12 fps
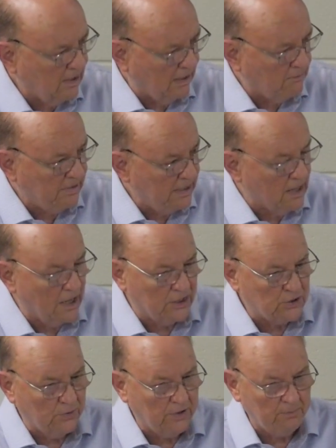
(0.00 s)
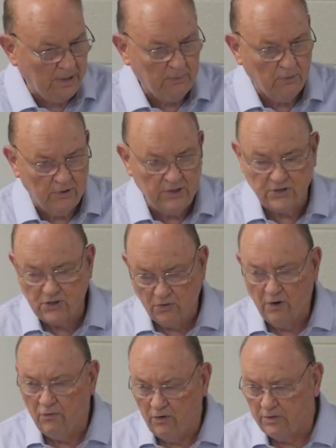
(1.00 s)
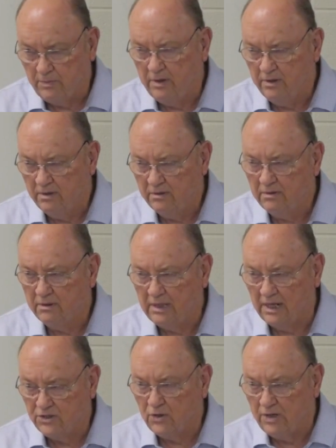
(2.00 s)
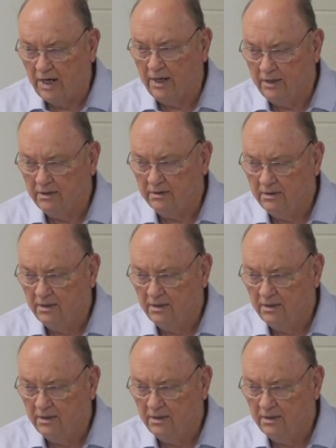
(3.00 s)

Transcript: I'm being honest with you, people will disagree with me. That's okay.